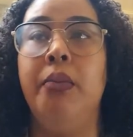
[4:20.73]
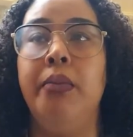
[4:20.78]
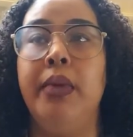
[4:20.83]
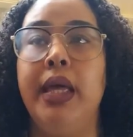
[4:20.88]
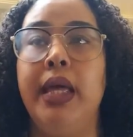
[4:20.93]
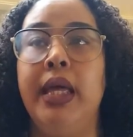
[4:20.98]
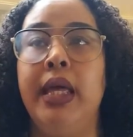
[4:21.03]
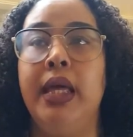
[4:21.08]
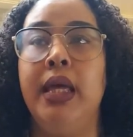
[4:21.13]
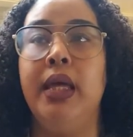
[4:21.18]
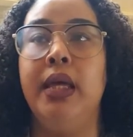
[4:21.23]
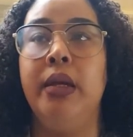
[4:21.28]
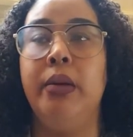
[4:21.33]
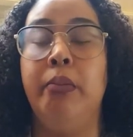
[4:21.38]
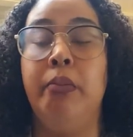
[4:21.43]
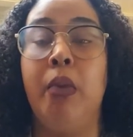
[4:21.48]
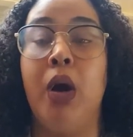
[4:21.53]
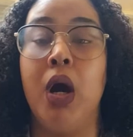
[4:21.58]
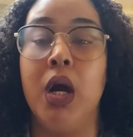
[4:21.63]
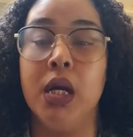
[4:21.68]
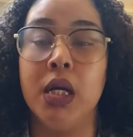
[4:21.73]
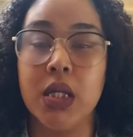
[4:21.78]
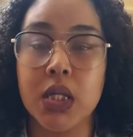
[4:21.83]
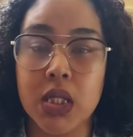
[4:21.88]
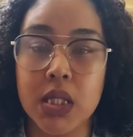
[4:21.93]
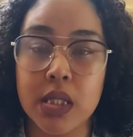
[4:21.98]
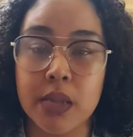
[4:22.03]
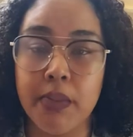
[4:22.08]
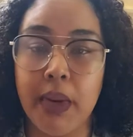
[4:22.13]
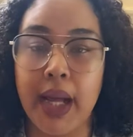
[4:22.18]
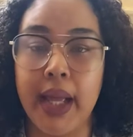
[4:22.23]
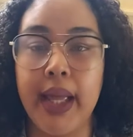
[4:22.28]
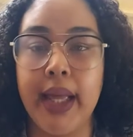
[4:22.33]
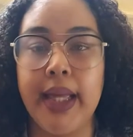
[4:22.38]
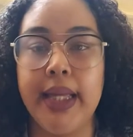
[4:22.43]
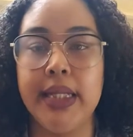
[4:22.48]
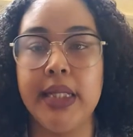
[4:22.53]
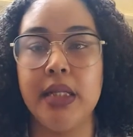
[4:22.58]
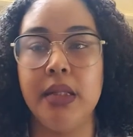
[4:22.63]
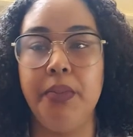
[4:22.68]
in March, my
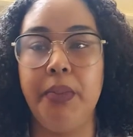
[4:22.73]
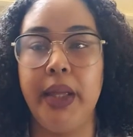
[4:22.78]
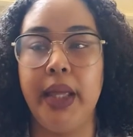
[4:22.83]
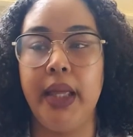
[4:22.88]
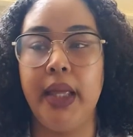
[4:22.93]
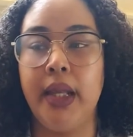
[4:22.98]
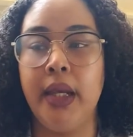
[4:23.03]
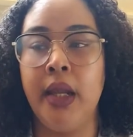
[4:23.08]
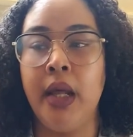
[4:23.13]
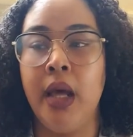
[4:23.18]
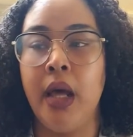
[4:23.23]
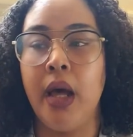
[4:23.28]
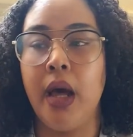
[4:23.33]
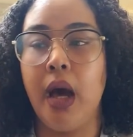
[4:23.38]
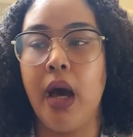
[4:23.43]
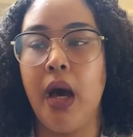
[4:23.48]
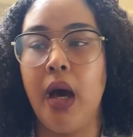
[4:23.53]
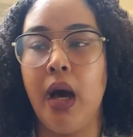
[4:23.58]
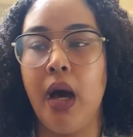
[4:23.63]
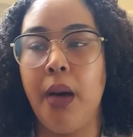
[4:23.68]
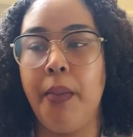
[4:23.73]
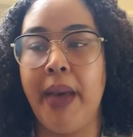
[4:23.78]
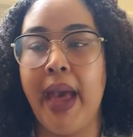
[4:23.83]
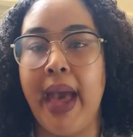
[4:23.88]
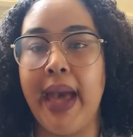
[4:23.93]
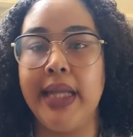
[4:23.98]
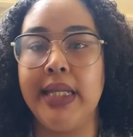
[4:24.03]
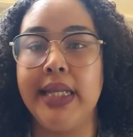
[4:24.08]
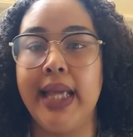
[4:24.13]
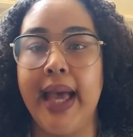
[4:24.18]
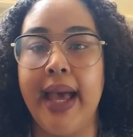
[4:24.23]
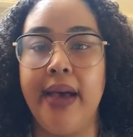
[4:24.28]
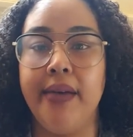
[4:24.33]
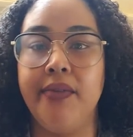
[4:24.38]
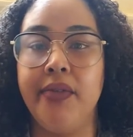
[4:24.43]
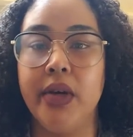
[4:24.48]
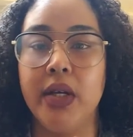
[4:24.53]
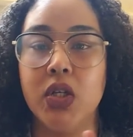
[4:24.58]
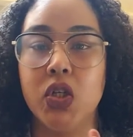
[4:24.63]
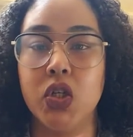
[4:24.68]
husband had to
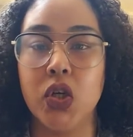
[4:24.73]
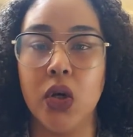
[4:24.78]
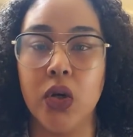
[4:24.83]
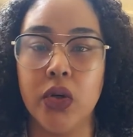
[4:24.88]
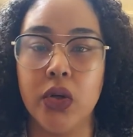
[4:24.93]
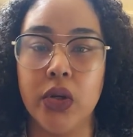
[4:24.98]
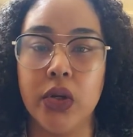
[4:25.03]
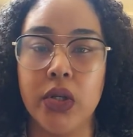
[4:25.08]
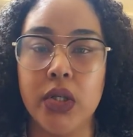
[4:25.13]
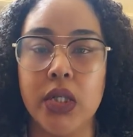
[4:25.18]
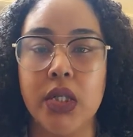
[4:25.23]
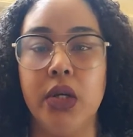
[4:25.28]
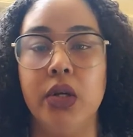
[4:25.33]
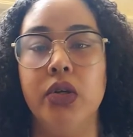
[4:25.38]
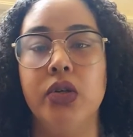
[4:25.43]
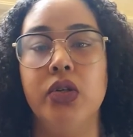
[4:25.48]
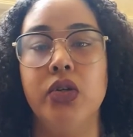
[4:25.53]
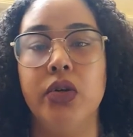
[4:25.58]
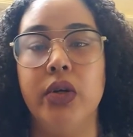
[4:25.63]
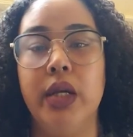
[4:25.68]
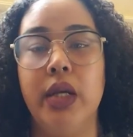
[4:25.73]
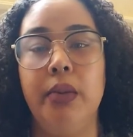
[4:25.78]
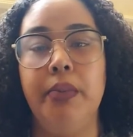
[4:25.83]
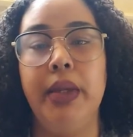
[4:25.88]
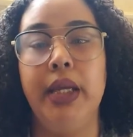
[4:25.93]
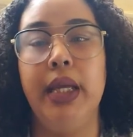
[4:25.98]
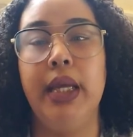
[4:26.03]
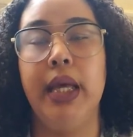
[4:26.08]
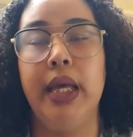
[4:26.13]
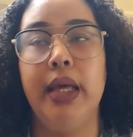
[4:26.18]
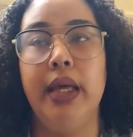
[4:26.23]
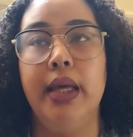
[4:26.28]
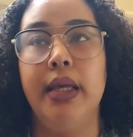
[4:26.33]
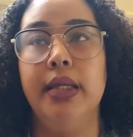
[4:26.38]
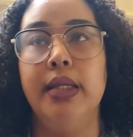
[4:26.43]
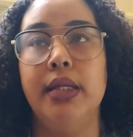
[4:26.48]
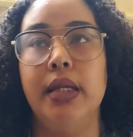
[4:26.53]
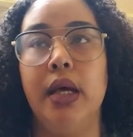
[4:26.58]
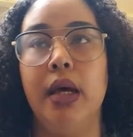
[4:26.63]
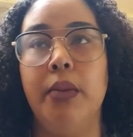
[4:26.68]
have shoulder surgery
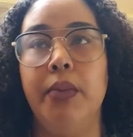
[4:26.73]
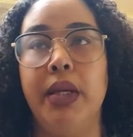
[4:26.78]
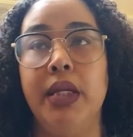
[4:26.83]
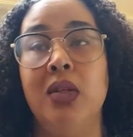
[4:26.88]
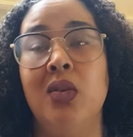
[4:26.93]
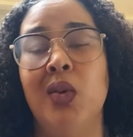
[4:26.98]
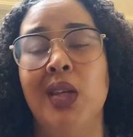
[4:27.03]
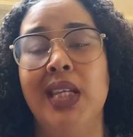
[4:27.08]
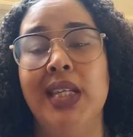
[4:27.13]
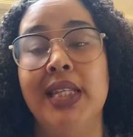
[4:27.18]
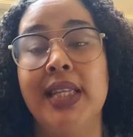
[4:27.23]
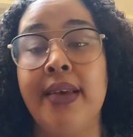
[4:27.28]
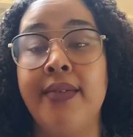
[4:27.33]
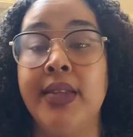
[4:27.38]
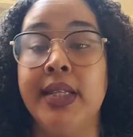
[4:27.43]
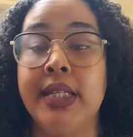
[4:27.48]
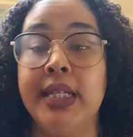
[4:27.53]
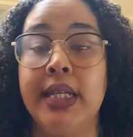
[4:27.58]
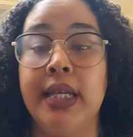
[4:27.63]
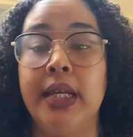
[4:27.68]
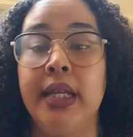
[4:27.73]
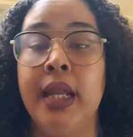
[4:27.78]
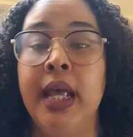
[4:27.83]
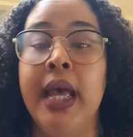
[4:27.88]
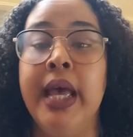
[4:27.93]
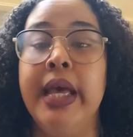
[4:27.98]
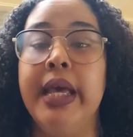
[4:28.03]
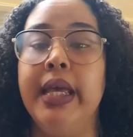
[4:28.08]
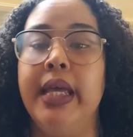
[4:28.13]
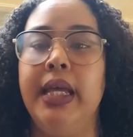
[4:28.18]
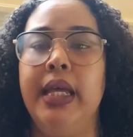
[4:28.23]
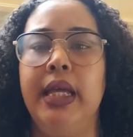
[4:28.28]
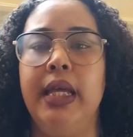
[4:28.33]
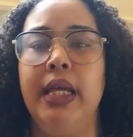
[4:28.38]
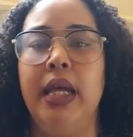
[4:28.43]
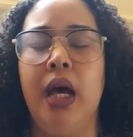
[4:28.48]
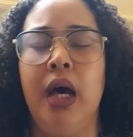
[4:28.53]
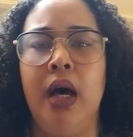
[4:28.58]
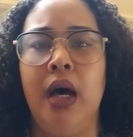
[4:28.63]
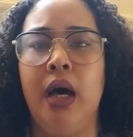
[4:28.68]
because in 2017,
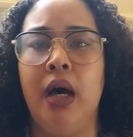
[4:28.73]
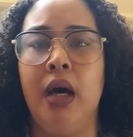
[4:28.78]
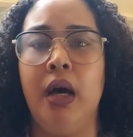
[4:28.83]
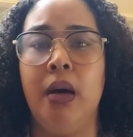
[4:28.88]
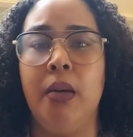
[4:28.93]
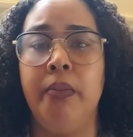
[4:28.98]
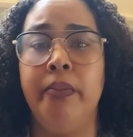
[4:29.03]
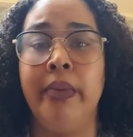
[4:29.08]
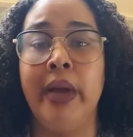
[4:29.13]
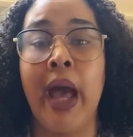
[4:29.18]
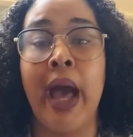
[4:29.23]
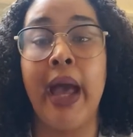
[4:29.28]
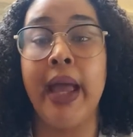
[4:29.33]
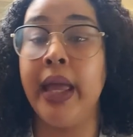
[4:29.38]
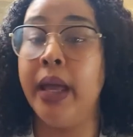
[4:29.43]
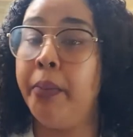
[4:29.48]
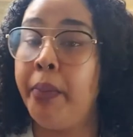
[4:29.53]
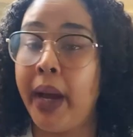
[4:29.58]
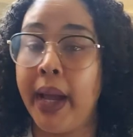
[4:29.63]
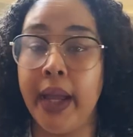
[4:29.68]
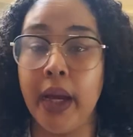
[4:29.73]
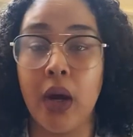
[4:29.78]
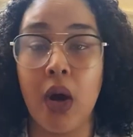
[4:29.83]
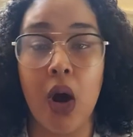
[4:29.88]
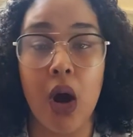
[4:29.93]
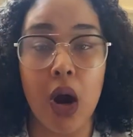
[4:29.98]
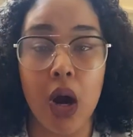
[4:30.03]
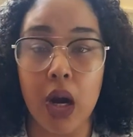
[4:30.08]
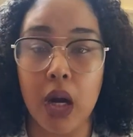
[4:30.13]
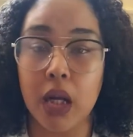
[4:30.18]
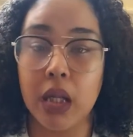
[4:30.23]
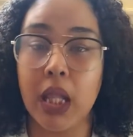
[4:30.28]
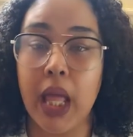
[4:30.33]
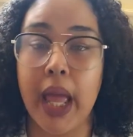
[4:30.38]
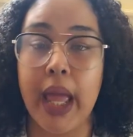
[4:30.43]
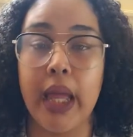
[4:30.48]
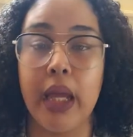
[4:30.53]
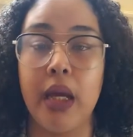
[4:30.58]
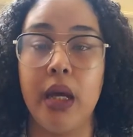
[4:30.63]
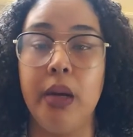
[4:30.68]
he got hit by a car,
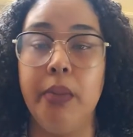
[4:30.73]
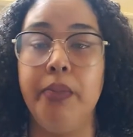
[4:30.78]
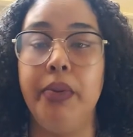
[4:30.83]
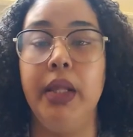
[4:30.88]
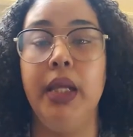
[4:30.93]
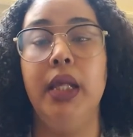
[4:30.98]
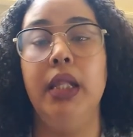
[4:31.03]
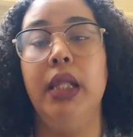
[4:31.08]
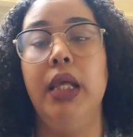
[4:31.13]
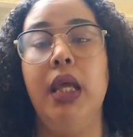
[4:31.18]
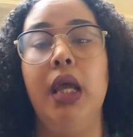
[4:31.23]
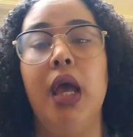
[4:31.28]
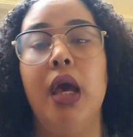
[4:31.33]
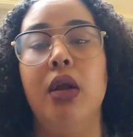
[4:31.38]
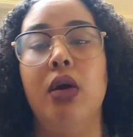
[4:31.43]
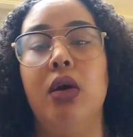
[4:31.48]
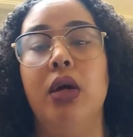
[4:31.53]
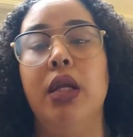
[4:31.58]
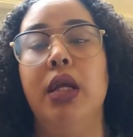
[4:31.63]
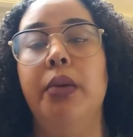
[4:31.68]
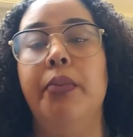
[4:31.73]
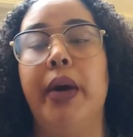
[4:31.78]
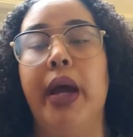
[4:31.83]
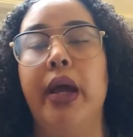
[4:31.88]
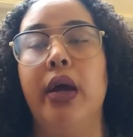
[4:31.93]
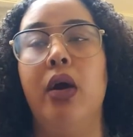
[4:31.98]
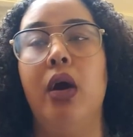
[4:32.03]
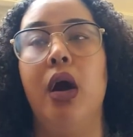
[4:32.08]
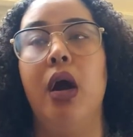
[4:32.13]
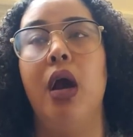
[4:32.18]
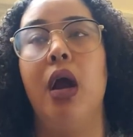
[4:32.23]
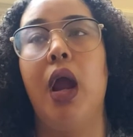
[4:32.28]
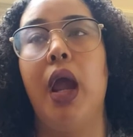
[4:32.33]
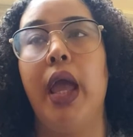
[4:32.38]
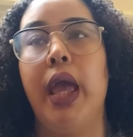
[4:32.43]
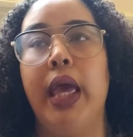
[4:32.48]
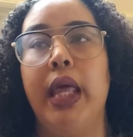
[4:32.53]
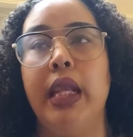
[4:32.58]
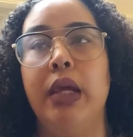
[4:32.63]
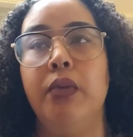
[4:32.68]
like completely head on hit by a car,
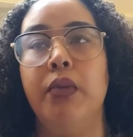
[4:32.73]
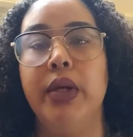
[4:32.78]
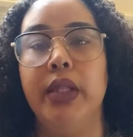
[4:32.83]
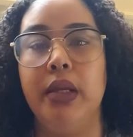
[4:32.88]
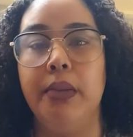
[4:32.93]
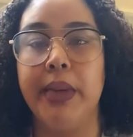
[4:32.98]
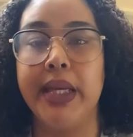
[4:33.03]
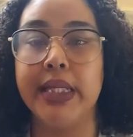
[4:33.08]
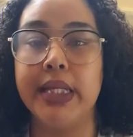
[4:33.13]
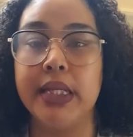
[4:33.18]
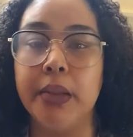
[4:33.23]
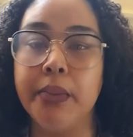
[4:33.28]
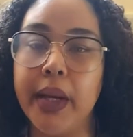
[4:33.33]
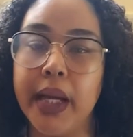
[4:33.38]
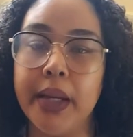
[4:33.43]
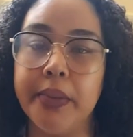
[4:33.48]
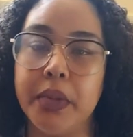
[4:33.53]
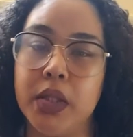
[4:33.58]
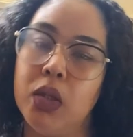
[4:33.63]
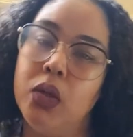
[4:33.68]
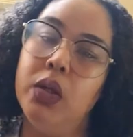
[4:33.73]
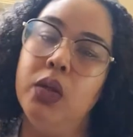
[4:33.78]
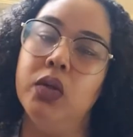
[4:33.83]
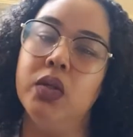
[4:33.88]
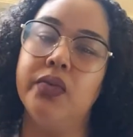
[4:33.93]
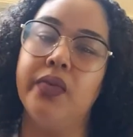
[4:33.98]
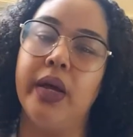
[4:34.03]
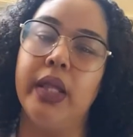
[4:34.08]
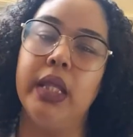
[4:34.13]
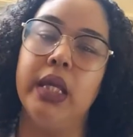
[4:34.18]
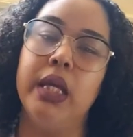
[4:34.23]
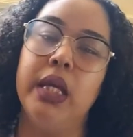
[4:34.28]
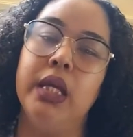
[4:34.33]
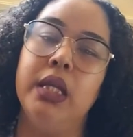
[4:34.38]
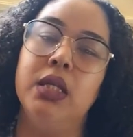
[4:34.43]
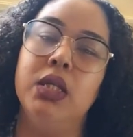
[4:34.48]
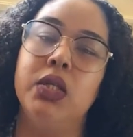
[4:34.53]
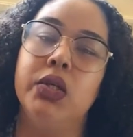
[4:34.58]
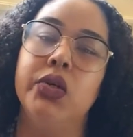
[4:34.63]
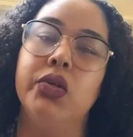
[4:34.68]
and it really messed him up. So he was finally
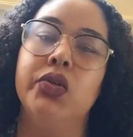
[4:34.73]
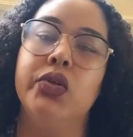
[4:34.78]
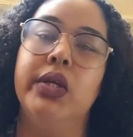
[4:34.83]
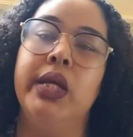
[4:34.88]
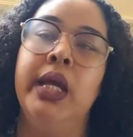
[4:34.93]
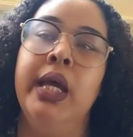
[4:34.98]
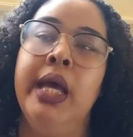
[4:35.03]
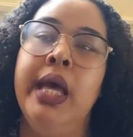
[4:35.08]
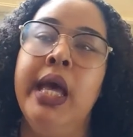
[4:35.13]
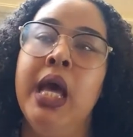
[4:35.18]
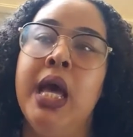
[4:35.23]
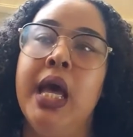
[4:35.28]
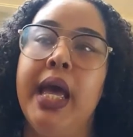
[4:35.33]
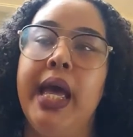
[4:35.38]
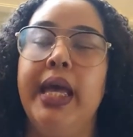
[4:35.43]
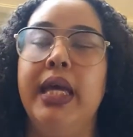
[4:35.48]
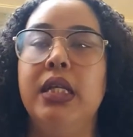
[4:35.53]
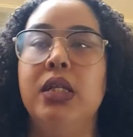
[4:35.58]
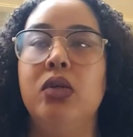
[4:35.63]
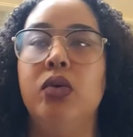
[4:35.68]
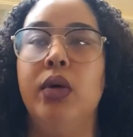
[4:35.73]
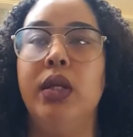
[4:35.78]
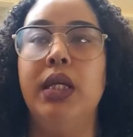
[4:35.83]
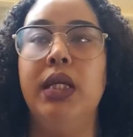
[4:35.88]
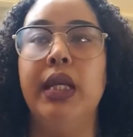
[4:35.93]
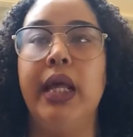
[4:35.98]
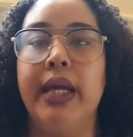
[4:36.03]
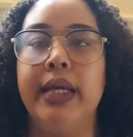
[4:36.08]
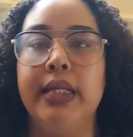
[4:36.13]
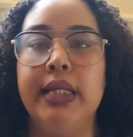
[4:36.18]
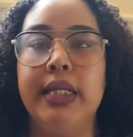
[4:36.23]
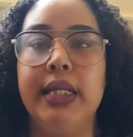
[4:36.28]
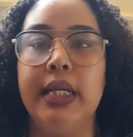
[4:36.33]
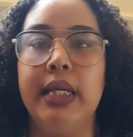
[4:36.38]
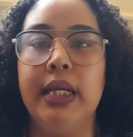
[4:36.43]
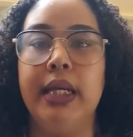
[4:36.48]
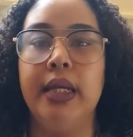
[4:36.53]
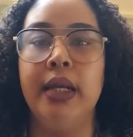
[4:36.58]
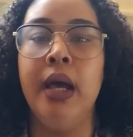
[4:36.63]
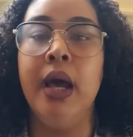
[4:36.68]
getting surgery in
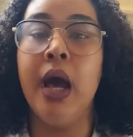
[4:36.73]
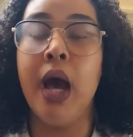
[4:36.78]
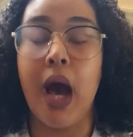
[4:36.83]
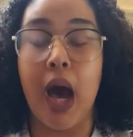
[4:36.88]
2019.